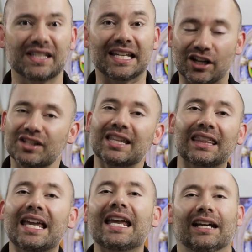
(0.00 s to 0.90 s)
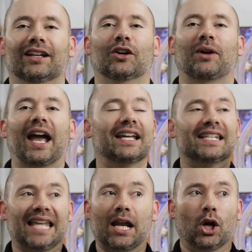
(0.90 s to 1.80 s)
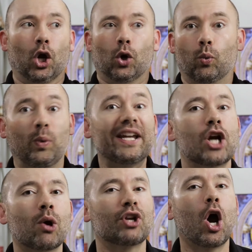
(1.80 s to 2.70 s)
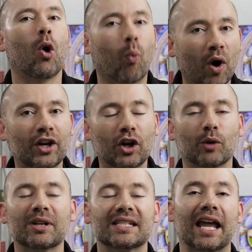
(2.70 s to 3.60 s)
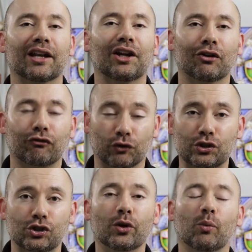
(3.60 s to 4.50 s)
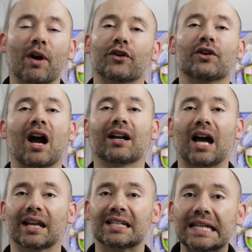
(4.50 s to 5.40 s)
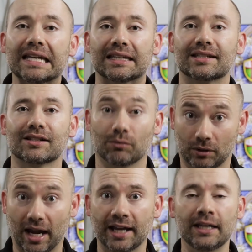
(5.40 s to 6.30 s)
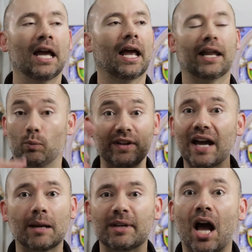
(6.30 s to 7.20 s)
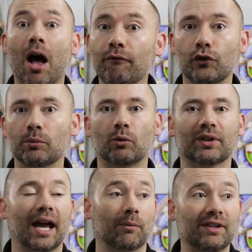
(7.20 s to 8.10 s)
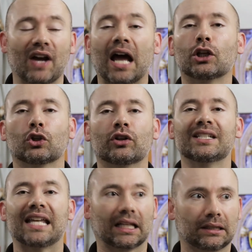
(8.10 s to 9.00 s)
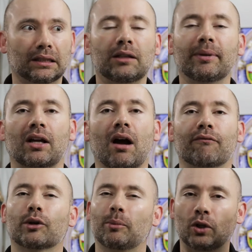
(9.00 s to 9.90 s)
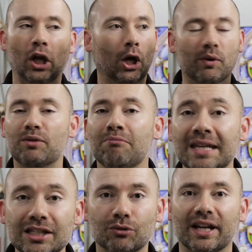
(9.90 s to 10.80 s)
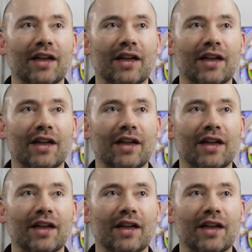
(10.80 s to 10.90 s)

See, here's the thing, okay, is that we don't know 100% for sure whether or not God exists, okay? And we've got to be comfortable with that. We've got to learn to get a little bit comfortable with mystery.